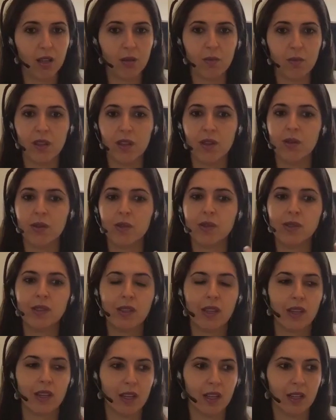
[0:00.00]
abuse.
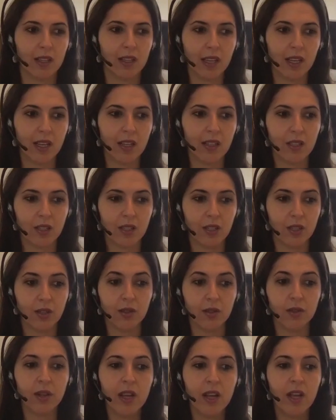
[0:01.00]
It can lead
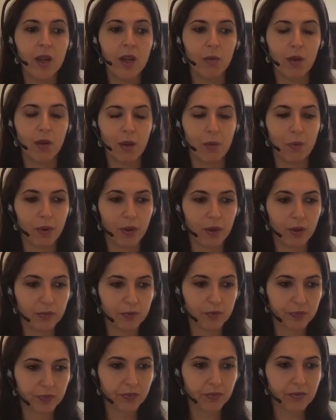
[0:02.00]
to people
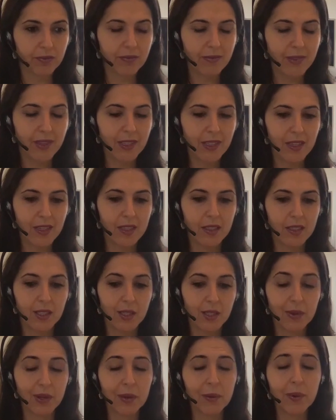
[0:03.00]

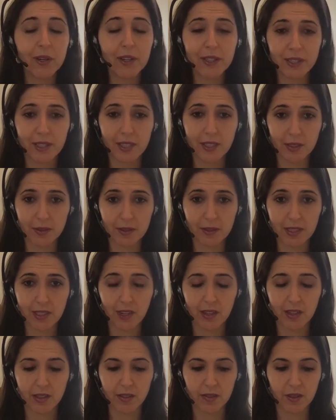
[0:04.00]
doing worse as a
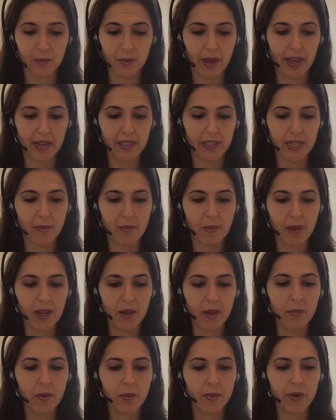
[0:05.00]
result of the
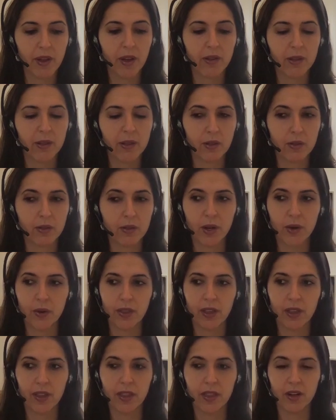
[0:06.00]
pandemic. But we also know
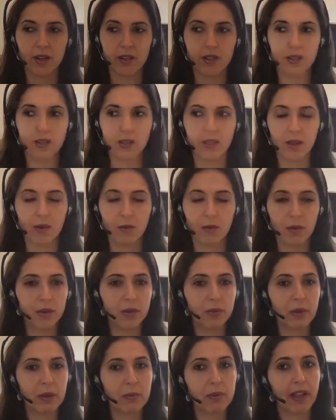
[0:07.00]
that that
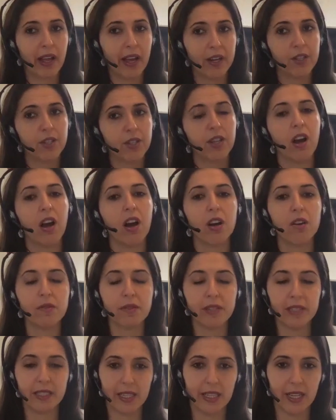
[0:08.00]
most people actually are
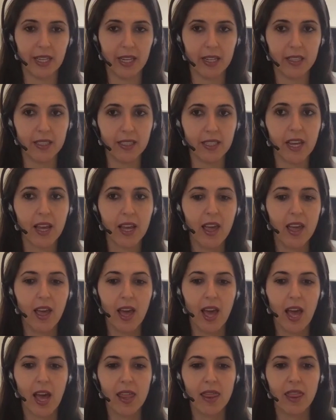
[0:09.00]
resilient,
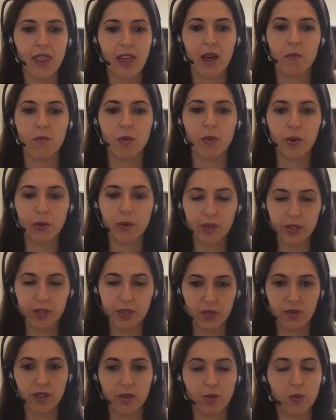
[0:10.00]
and that most
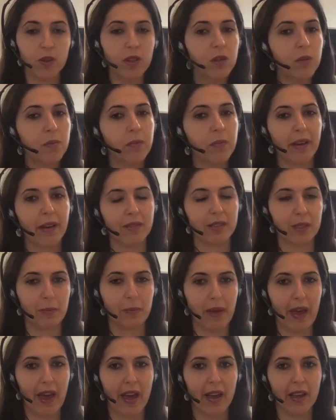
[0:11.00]
of us will bounce
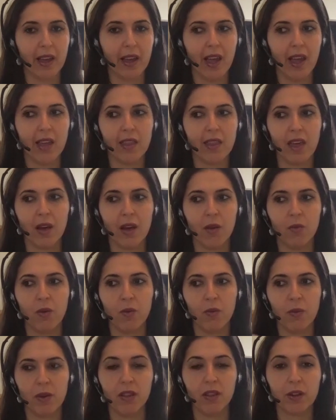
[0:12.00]
back, and that
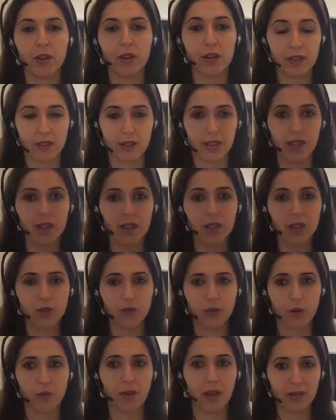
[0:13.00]
when we learn the skills
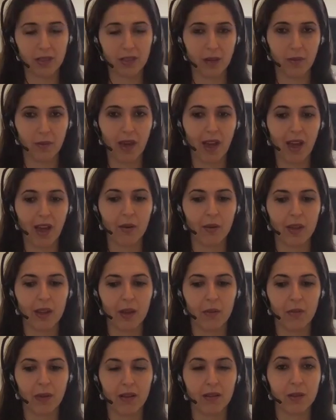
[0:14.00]
for bouncing back, we
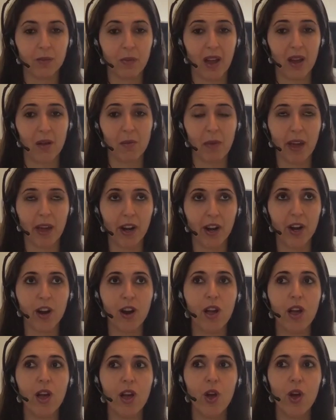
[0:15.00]
can bounce back better.
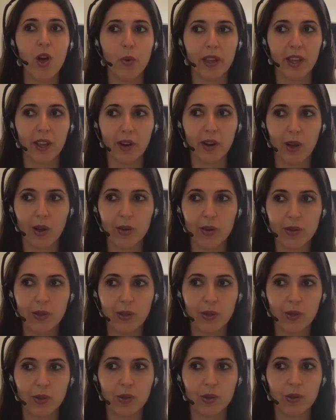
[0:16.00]
We can
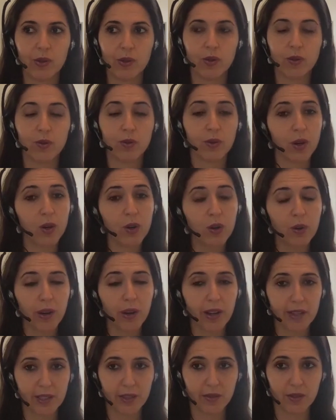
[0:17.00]
also grow
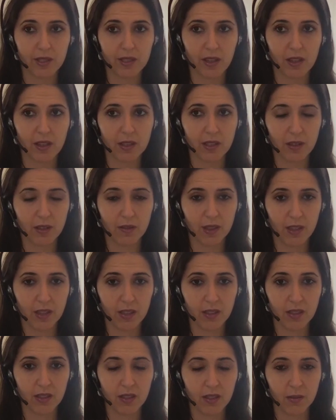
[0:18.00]
as a result of
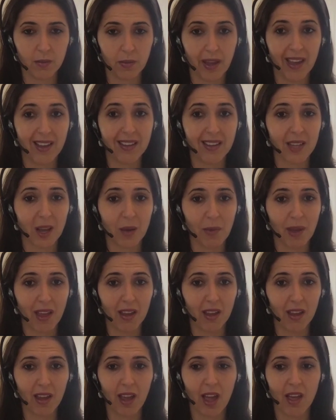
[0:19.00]
this
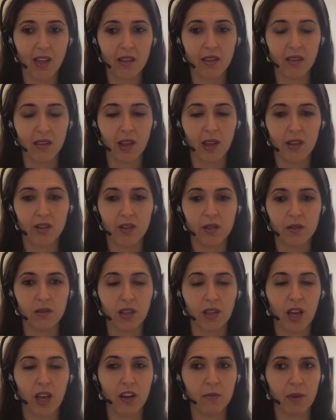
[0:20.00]
pandemic. And I know a
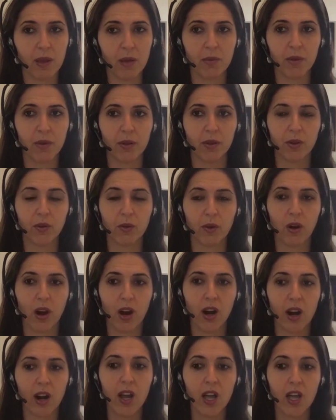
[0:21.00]
lot of people who
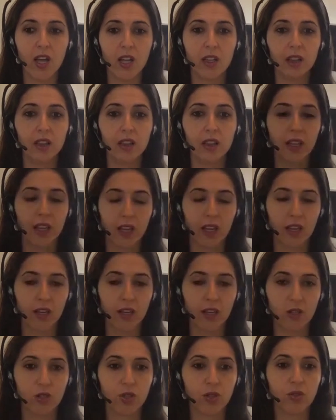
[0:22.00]
are looking
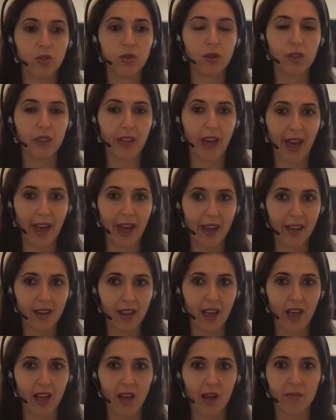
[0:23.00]
to that
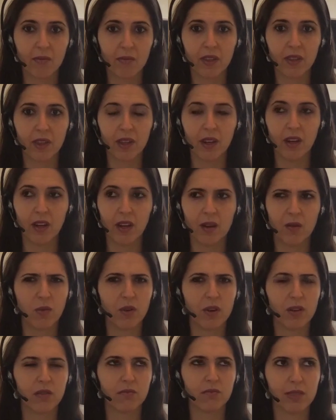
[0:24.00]
in a
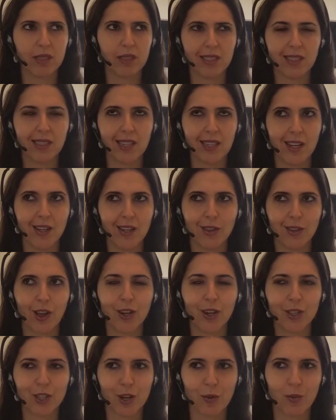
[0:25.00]
more sustained
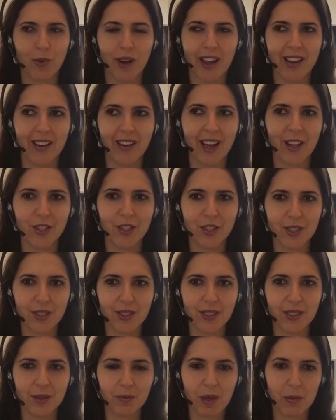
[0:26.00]
long-term way, not
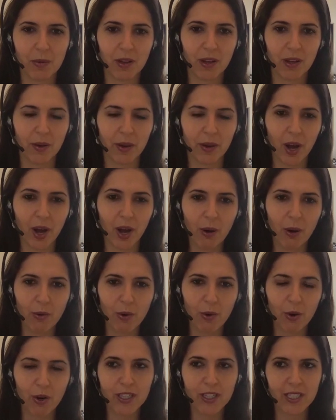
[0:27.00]
just people going, oh, I'm
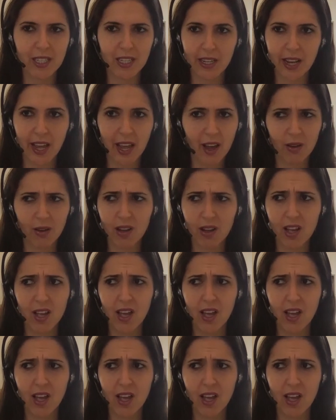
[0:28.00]
quarantined now,